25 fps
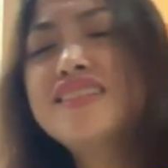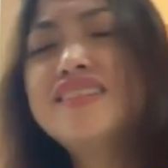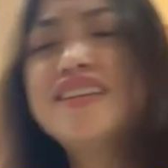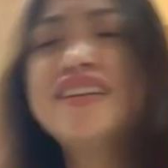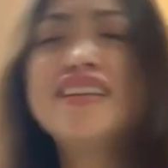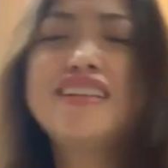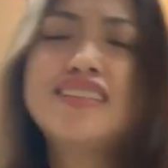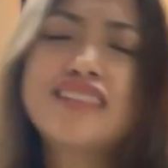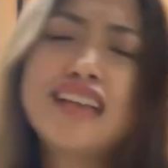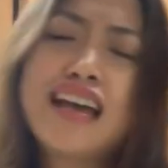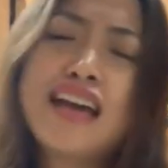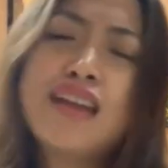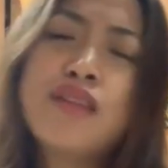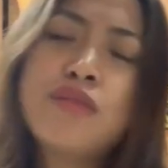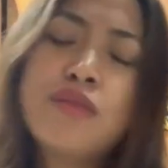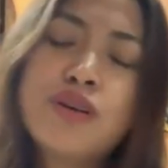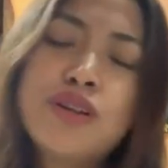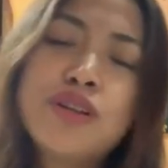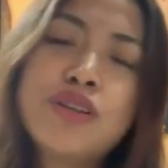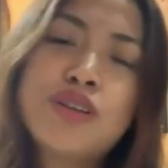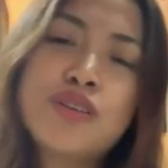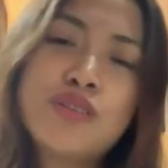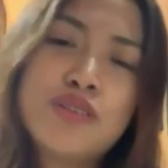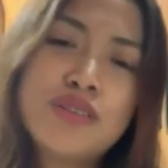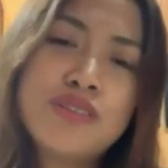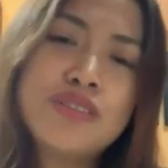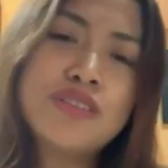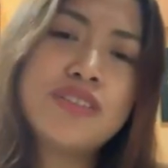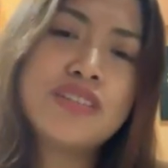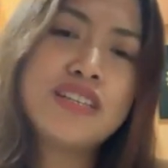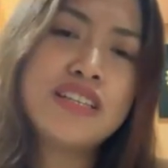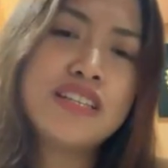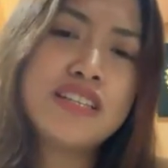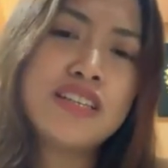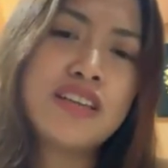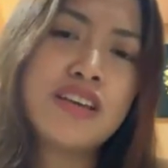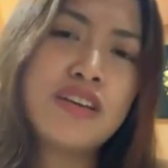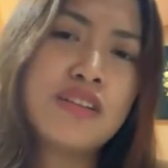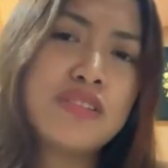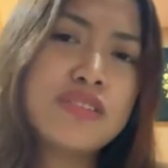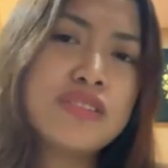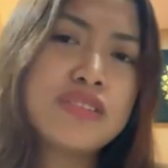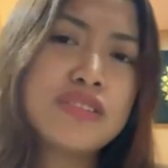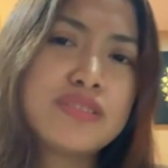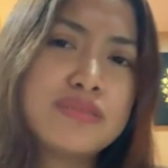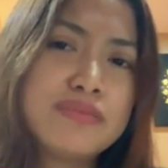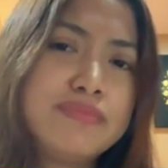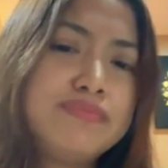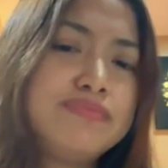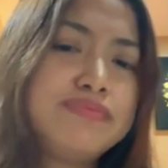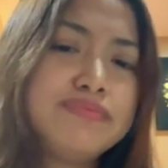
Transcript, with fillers: things. I don't want to go into details,